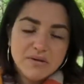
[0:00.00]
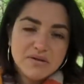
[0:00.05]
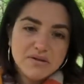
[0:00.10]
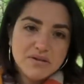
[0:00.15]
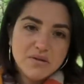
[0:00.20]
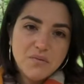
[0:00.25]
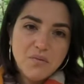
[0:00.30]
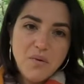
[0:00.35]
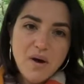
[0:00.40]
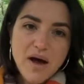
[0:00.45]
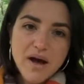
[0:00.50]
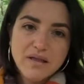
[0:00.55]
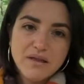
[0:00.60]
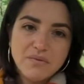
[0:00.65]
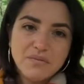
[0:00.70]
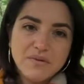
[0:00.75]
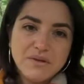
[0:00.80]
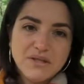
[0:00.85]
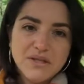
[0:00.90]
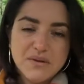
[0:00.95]
the work that
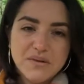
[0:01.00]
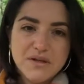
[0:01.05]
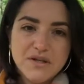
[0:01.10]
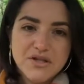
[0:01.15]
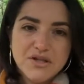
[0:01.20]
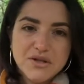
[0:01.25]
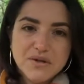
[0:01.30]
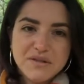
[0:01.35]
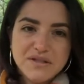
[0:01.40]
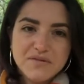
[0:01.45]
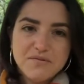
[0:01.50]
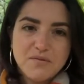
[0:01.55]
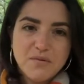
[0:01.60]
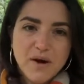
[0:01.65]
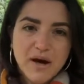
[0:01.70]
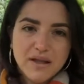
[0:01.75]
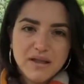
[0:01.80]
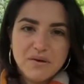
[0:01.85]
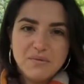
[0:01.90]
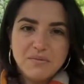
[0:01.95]
we do, the intuitive
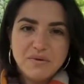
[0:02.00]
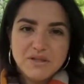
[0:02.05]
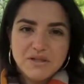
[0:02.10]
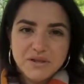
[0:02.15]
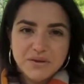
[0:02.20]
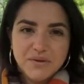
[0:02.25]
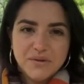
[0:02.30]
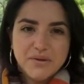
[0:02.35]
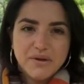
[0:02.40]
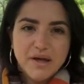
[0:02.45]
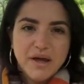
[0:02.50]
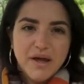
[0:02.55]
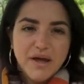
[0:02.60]
work that we do,